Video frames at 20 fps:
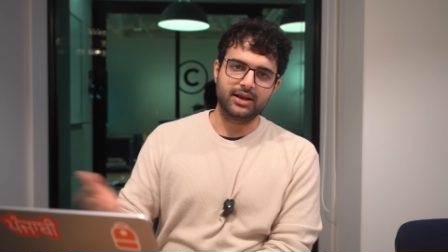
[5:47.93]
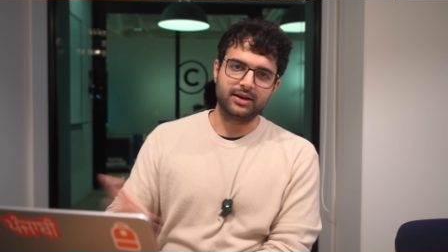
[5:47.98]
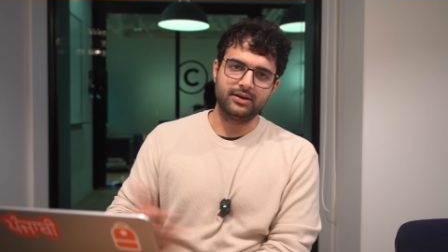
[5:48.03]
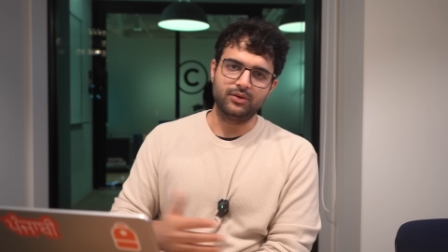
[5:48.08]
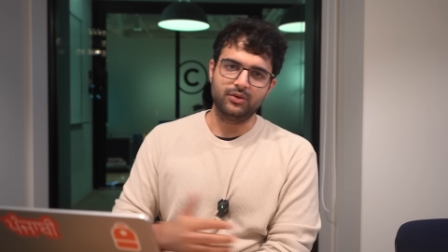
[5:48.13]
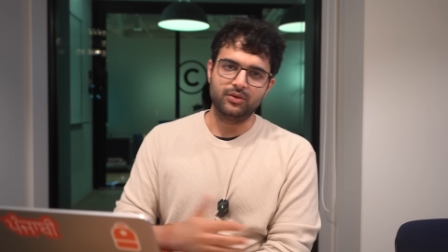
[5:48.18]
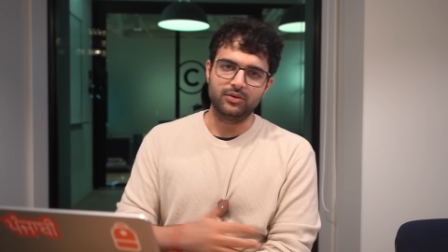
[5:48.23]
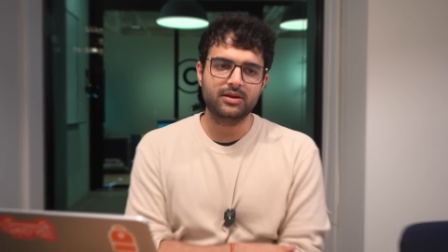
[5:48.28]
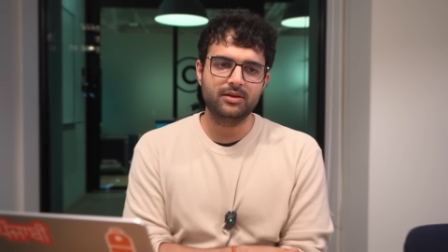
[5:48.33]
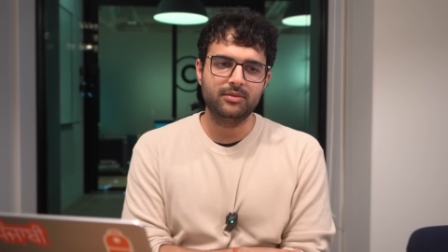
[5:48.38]
and
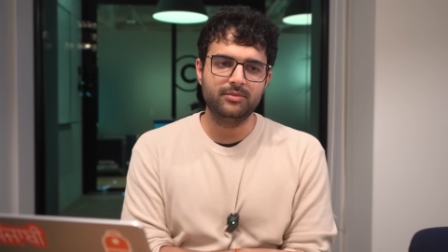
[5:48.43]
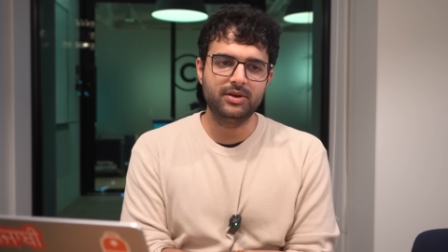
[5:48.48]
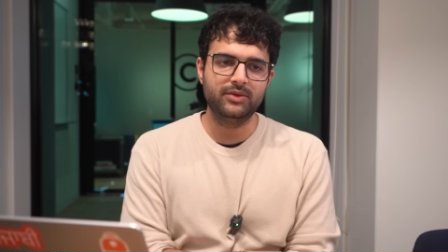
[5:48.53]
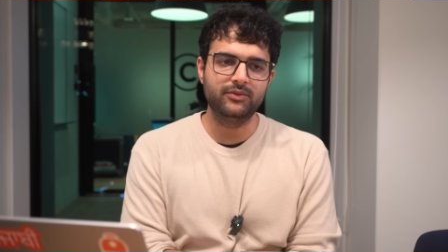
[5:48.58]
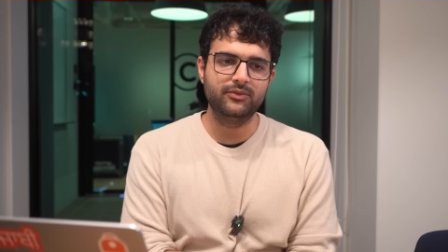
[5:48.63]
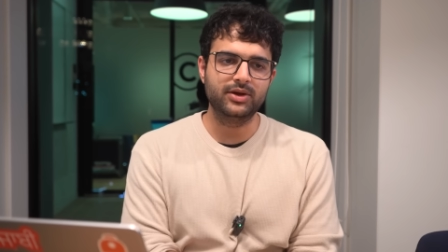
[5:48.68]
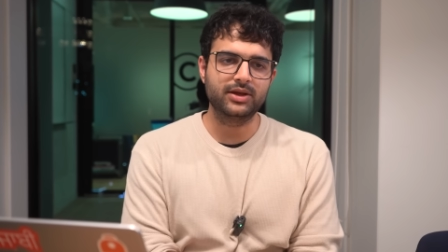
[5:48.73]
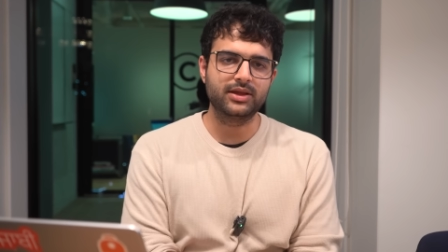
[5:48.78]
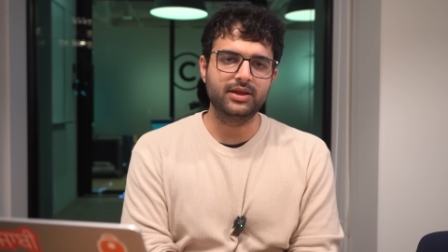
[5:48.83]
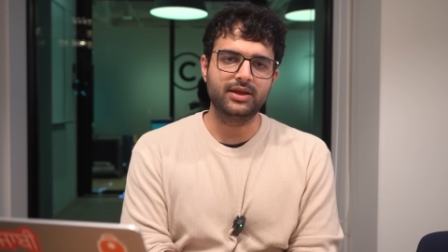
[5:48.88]
you know
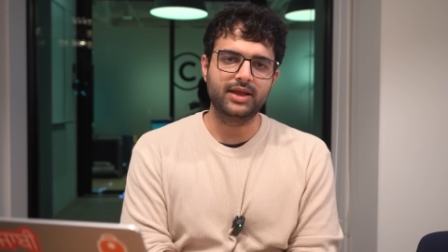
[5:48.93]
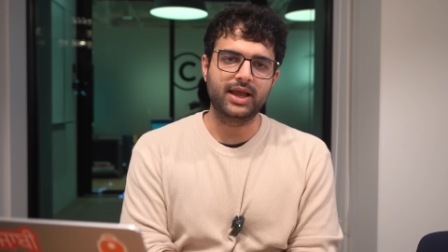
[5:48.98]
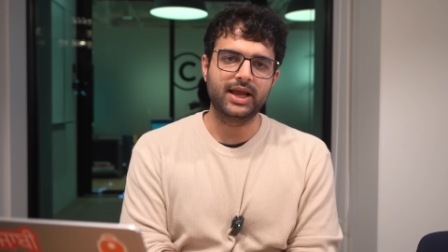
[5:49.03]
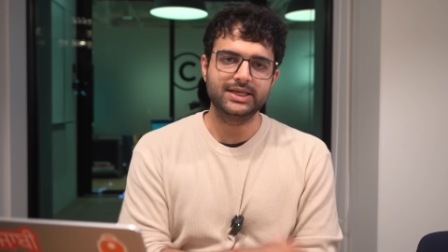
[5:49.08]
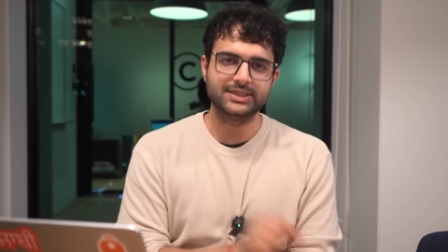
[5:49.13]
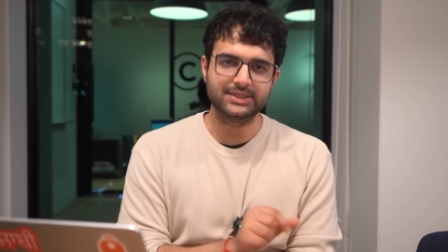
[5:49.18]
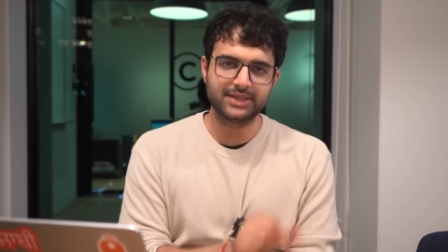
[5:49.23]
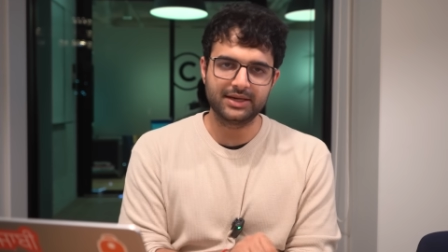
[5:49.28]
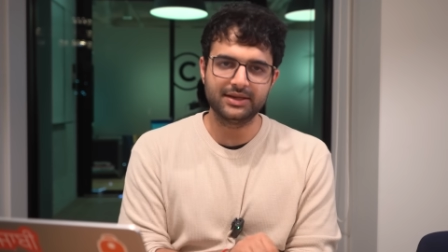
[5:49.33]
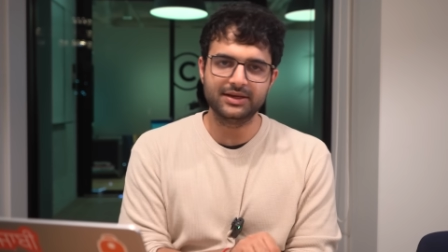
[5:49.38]
been working
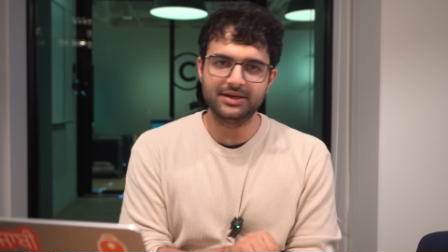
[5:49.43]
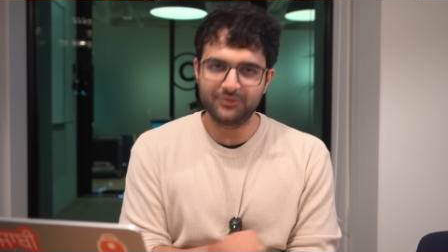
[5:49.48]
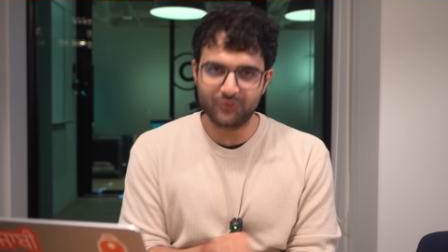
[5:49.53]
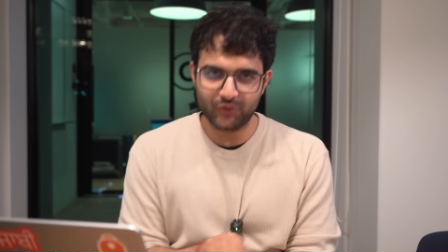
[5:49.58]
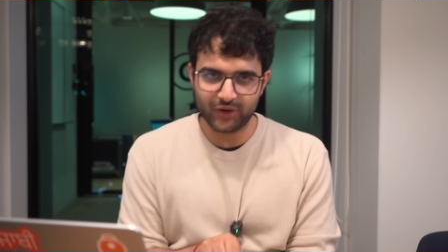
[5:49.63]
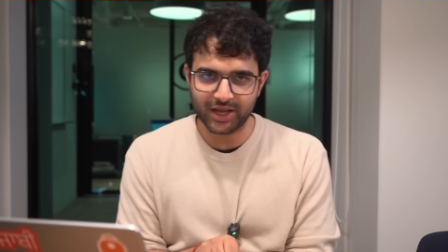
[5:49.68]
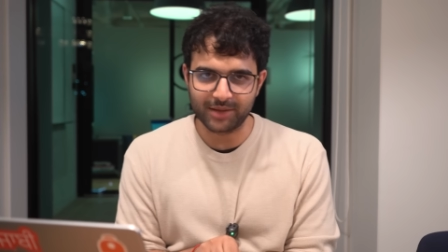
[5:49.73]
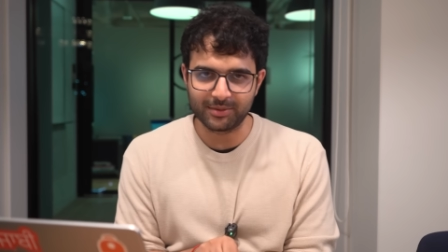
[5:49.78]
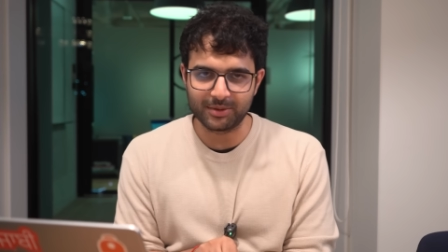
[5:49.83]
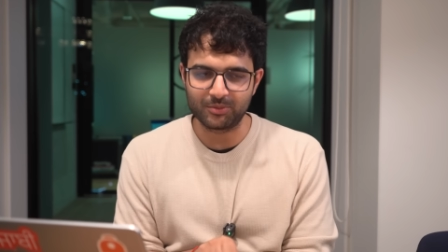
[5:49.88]
as a real
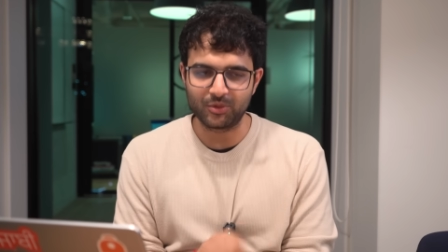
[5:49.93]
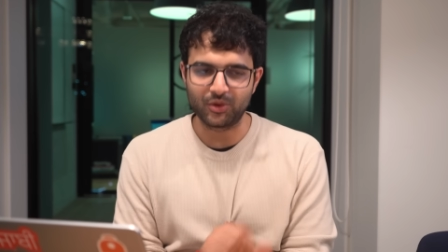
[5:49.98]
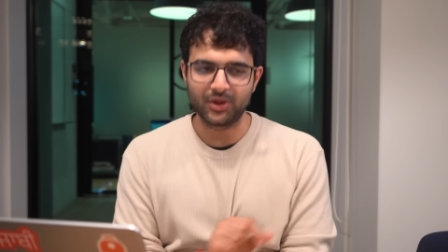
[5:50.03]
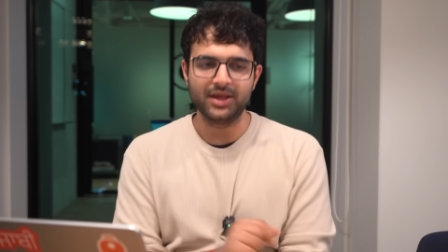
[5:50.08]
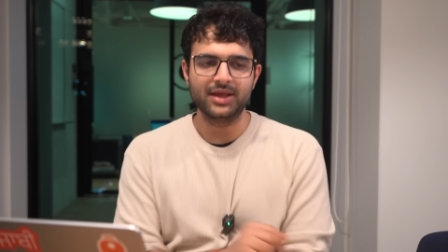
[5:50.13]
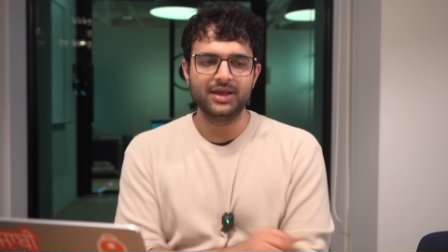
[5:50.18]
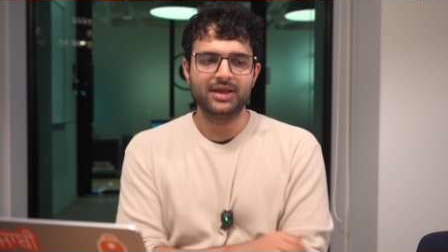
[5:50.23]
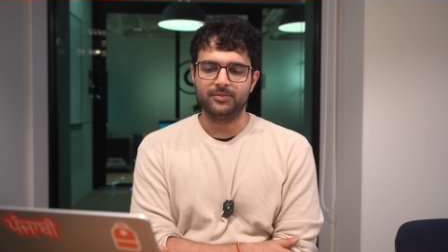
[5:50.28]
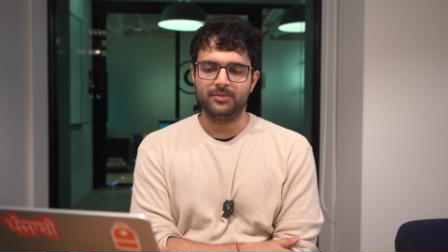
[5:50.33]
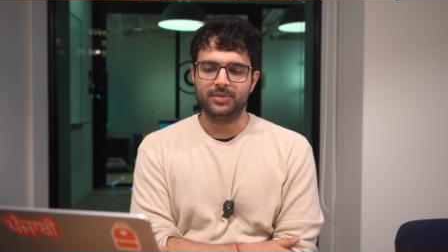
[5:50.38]
full-time
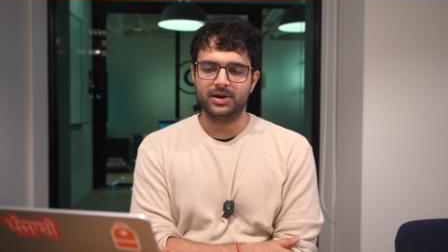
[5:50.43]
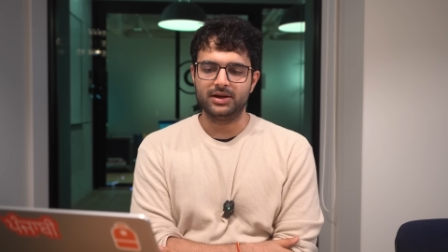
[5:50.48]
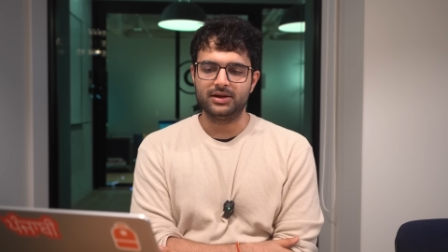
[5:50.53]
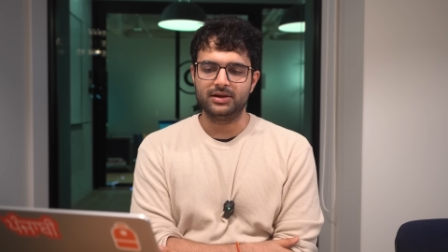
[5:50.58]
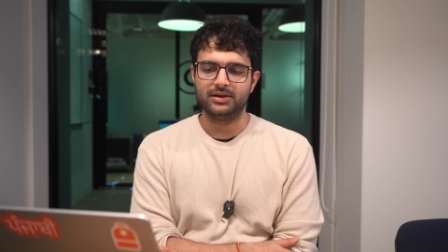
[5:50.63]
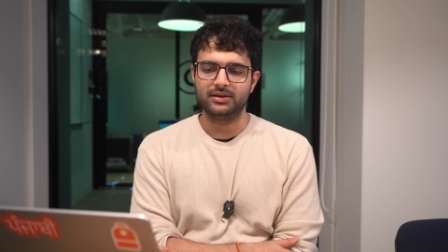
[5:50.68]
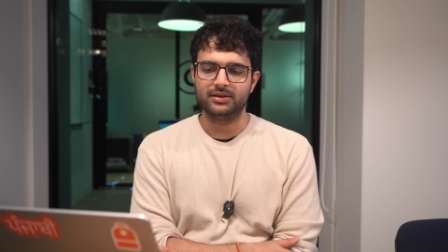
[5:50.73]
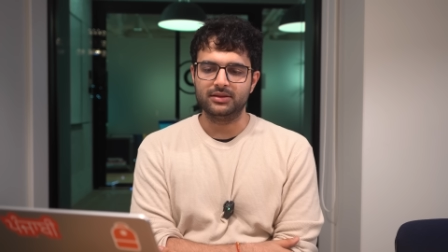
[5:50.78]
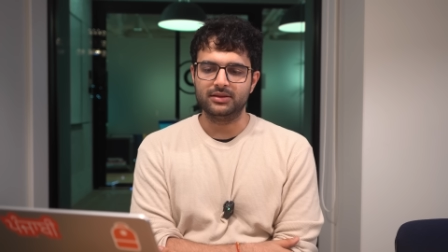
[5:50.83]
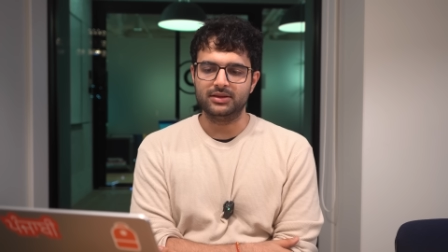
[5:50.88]
employee
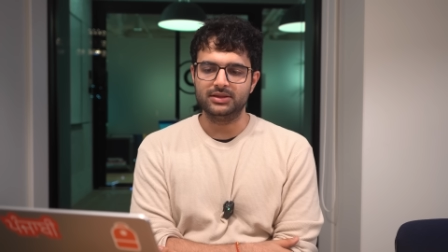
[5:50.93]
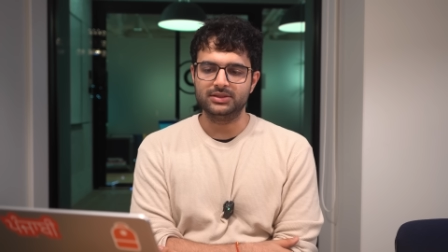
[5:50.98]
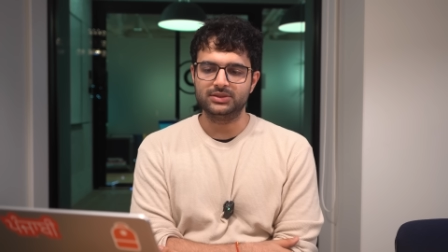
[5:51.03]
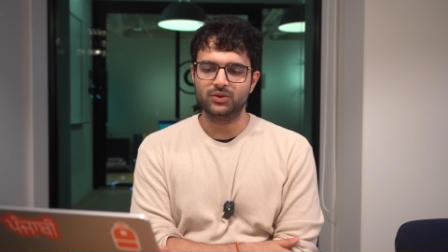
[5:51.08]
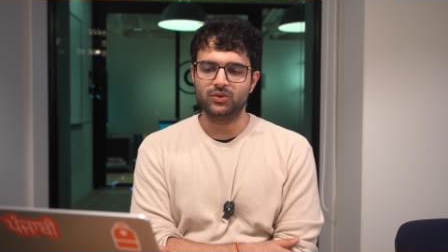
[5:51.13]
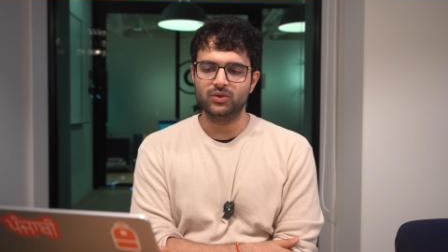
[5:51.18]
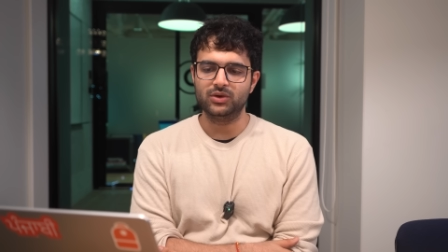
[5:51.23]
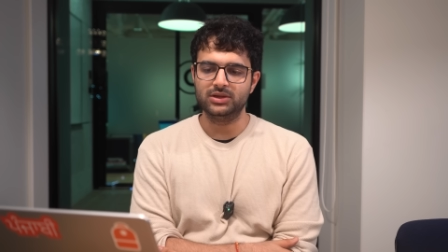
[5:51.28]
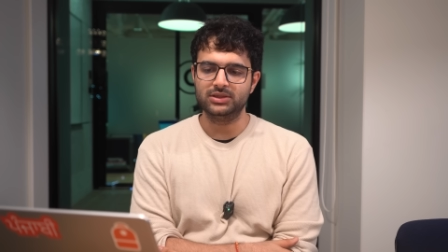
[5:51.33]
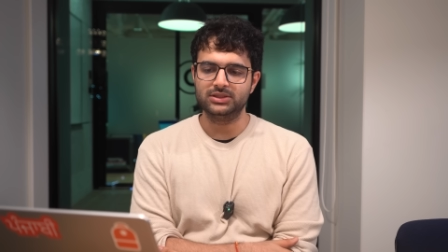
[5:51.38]
but this
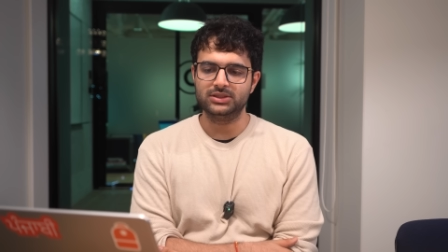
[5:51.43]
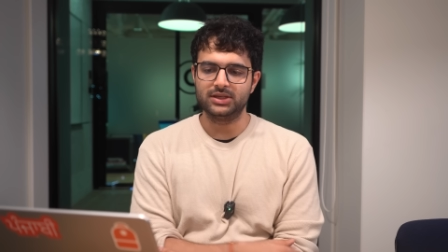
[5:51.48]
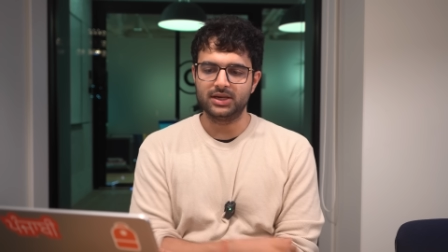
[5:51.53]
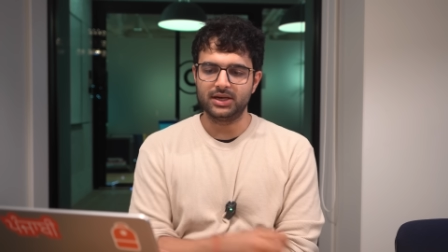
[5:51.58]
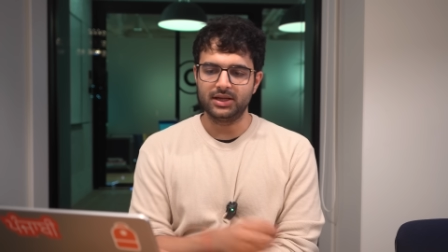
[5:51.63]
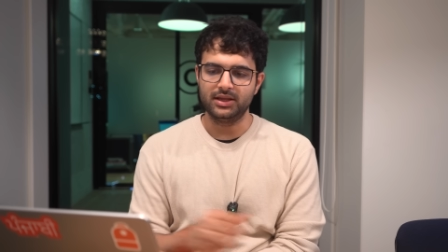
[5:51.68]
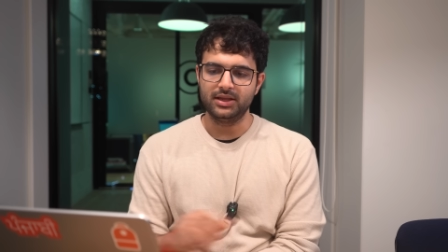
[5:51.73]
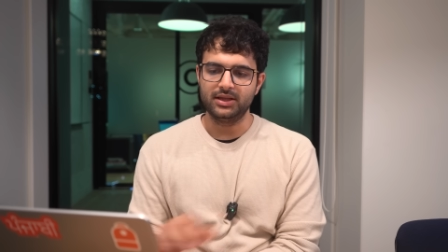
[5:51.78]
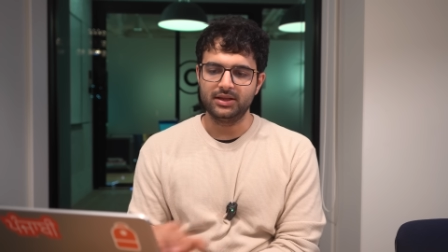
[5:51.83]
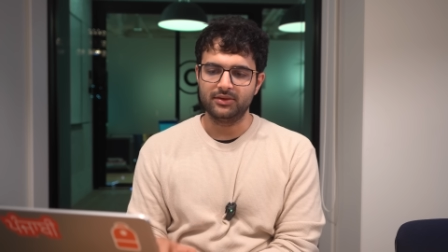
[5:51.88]
whole
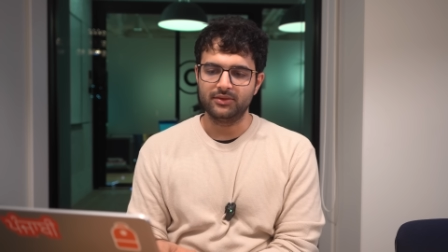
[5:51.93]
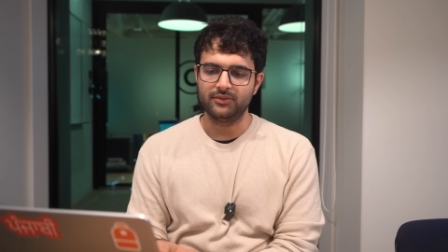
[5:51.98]
journey